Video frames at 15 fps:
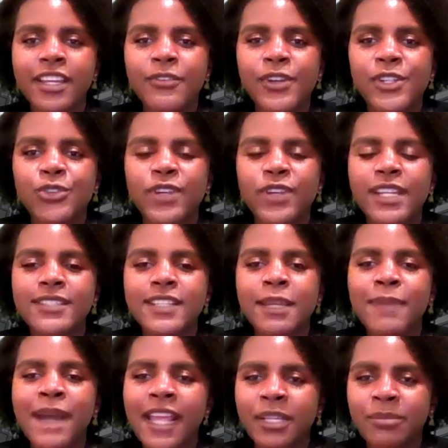which creates a
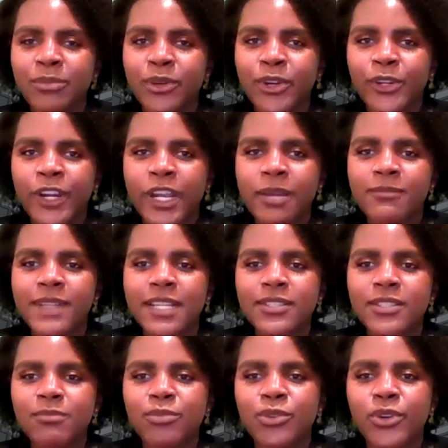pilot program that
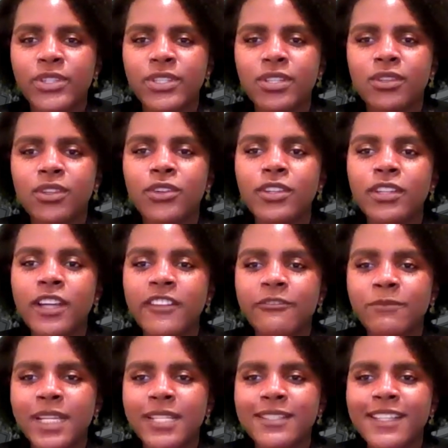supports local
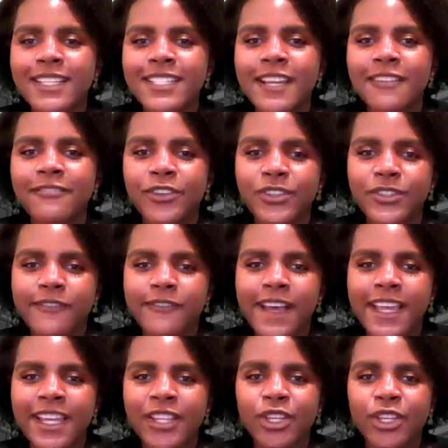governments in
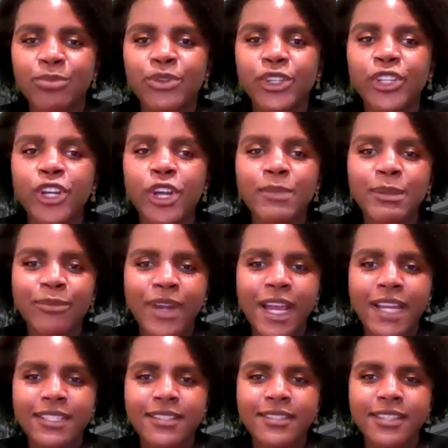diversifying their procurement
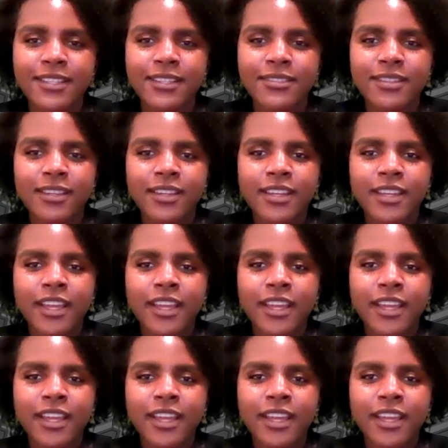practices.